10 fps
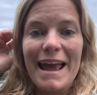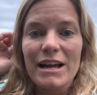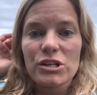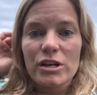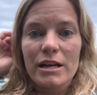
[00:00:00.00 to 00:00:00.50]

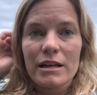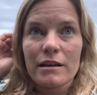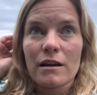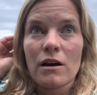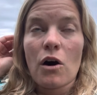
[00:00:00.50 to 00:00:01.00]

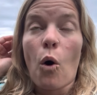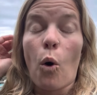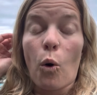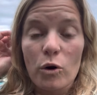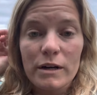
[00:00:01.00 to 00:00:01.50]
Asian
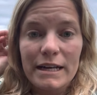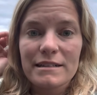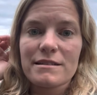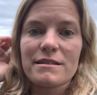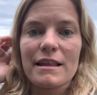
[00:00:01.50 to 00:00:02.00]

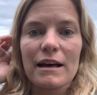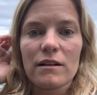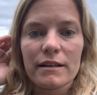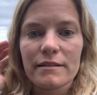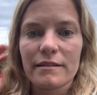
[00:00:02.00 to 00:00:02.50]
hornets that
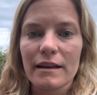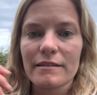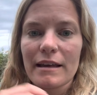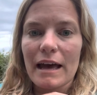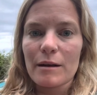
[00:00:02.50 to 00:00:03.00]
Galicia has
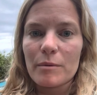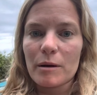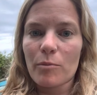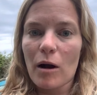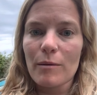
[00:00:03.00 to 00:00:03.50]
had a
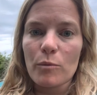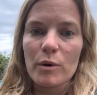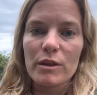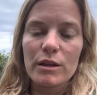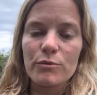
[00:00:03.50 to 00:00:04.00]
big problem
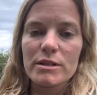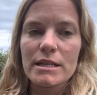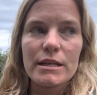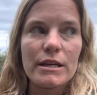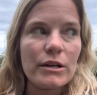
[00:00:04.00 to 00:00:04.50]
with in
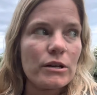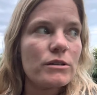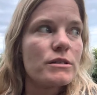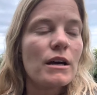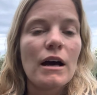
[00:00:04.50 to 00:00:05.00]
recent
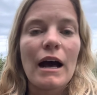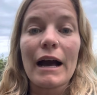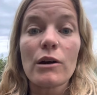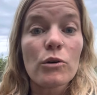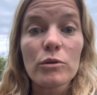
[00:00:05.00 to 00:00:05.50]
years.
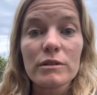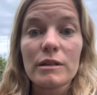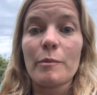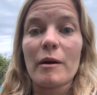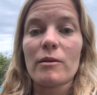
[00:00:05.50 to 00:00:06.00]
I googled
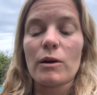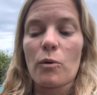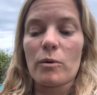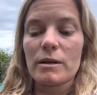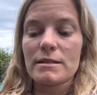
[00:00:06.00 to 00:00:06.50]
it. Apparently
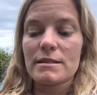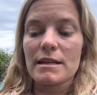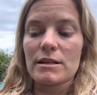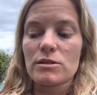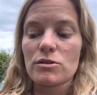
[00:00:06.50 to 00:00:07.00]
hornet
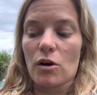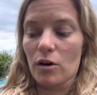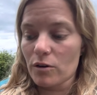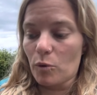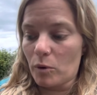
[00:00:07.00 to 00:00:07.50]
stings
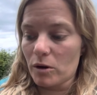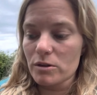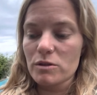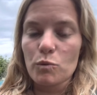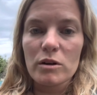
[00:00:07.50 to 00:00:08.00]
are the
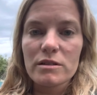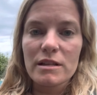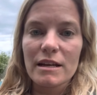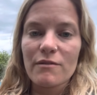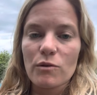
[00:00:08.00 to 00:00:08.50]
worst
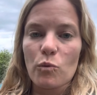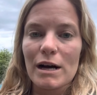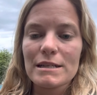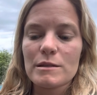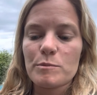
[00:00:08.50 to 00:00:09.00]
than even
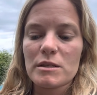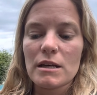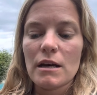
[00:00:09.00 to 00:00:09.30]
wasps.